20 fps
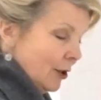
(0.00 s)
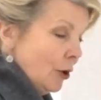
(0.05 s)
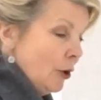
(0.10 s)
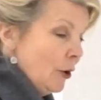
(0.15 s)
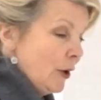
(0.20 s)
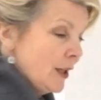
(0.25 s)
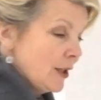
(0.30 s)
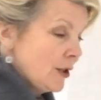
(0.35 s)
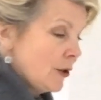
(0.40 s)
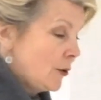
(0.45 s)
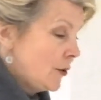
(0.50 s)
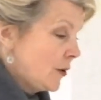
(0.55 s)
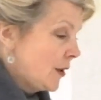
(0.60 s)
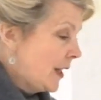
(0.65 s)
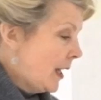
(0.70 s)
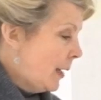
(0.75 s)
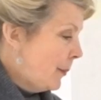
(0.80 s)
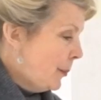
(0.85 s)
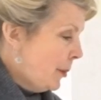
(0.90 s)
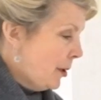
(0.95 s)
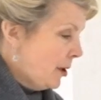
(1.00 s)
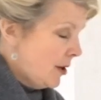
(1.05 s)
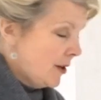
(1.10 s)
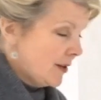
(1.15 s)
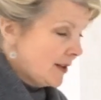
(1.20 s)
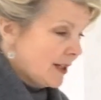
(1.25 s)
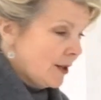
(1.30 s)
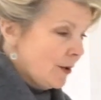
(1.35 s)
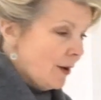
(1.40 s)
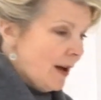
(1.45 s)
hook it onto that bar.
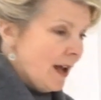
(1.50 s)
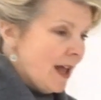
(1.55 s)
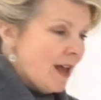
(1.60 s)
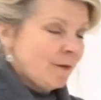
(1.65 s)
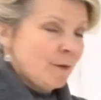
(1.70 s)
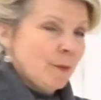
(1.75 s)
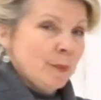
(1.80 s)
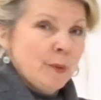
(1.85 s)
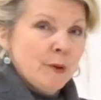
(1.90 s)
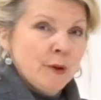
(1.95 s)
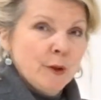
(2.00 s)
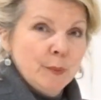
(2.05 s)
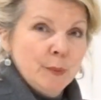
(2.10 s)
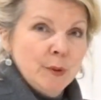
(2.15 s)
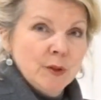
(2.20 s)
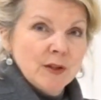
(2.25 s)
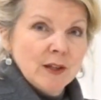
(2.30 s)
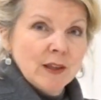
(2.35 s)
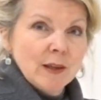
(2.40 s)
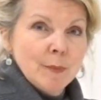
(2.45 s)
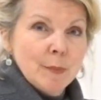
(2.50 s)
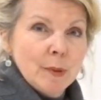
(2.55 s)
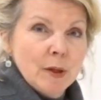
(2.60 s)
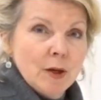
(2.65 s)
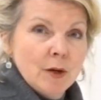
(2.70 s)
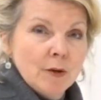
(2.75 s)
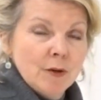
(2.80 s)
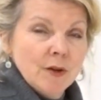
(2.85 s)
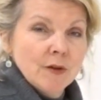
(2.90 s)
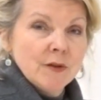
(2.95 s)
So I haven't bothered putting the
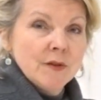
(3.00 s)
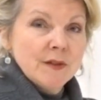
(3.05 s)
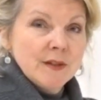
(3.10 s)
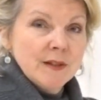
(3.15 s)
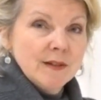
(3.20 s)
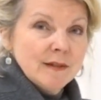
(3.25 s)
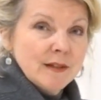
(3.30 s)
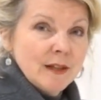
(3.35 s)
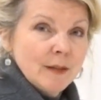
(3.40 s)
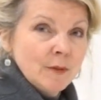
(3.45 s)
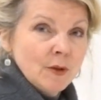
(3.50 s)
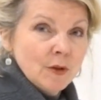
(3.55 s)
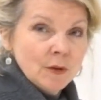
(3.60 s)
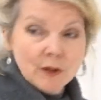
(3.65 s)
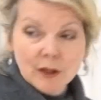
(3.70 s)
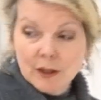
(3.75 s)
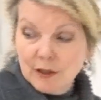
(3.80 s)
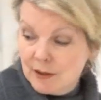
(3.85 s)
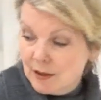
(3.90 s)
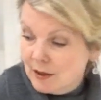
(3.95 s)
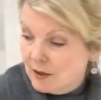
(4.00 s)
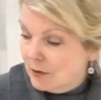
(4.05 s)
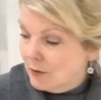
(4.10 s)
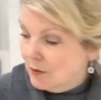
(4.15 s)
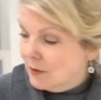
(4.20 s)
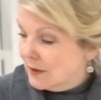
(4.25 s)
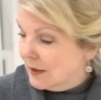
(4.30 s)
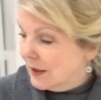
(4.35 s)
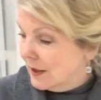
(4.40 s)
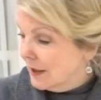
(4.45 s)
bar on since I'm not going to
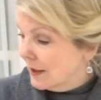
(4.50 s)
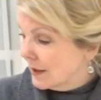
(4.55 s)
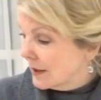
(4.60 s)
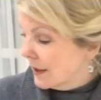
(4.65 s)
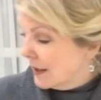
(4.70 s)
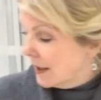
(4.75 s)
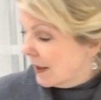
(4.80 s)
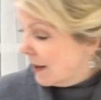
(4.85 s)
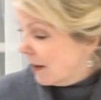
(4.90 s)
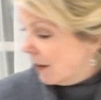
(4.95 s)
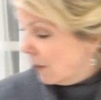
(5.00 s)
use it.